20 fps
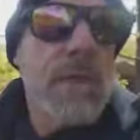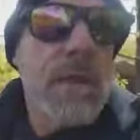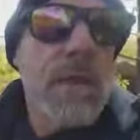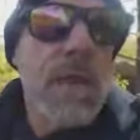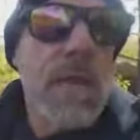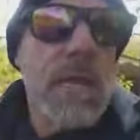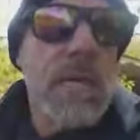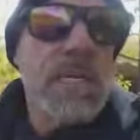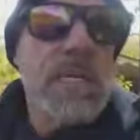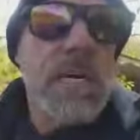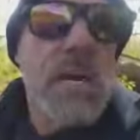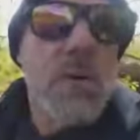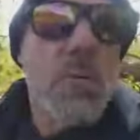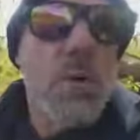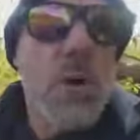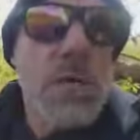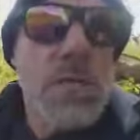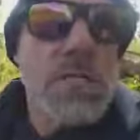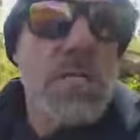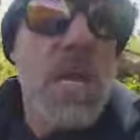and uh, we're
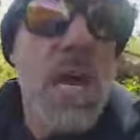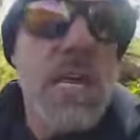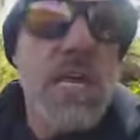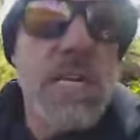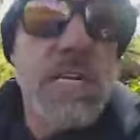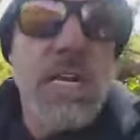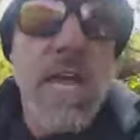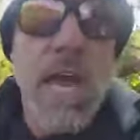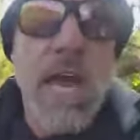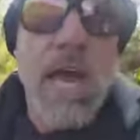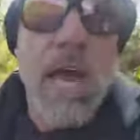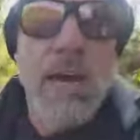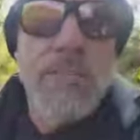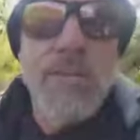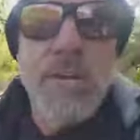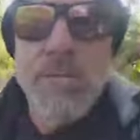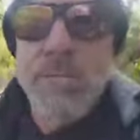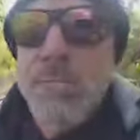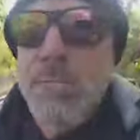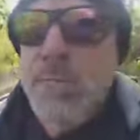excited to have
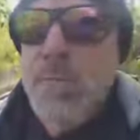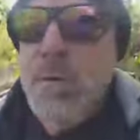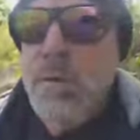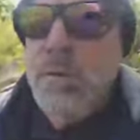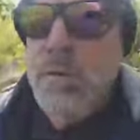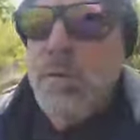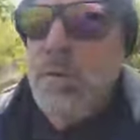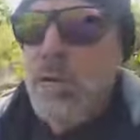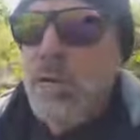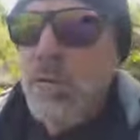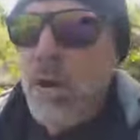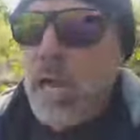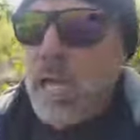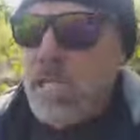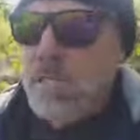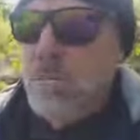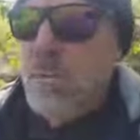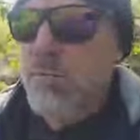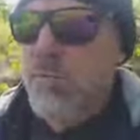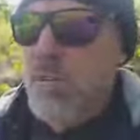him.
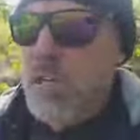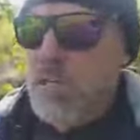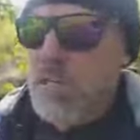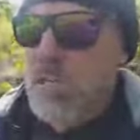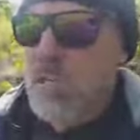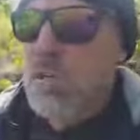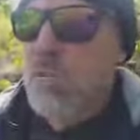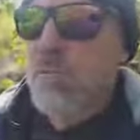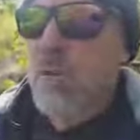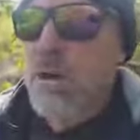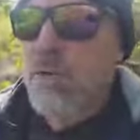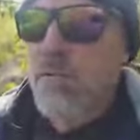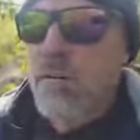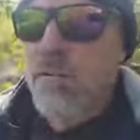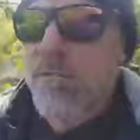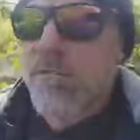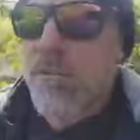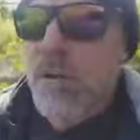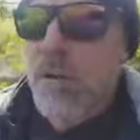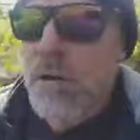Greg's been fishing the river
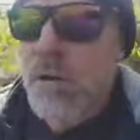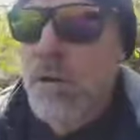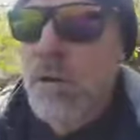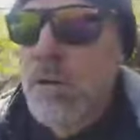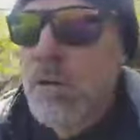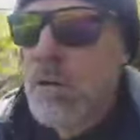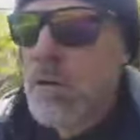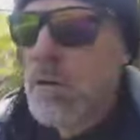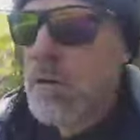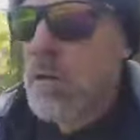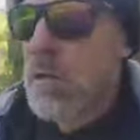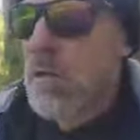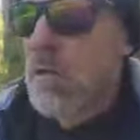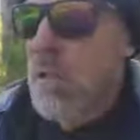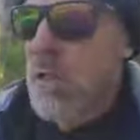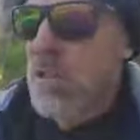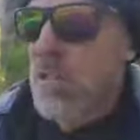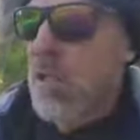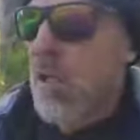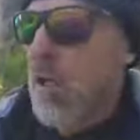for
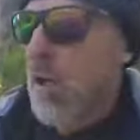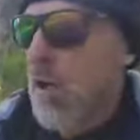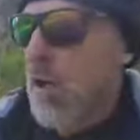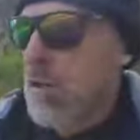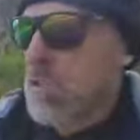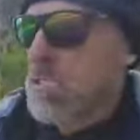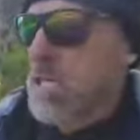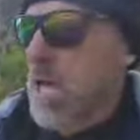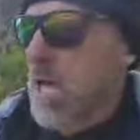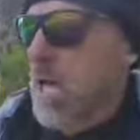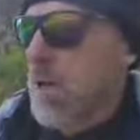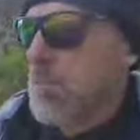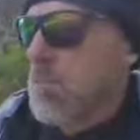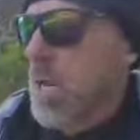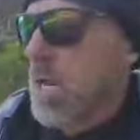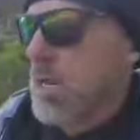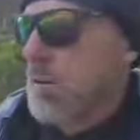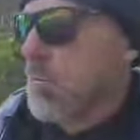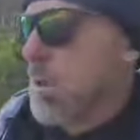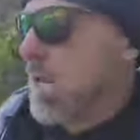a long time,
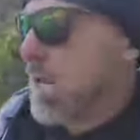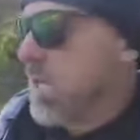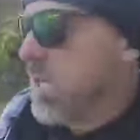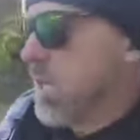many, many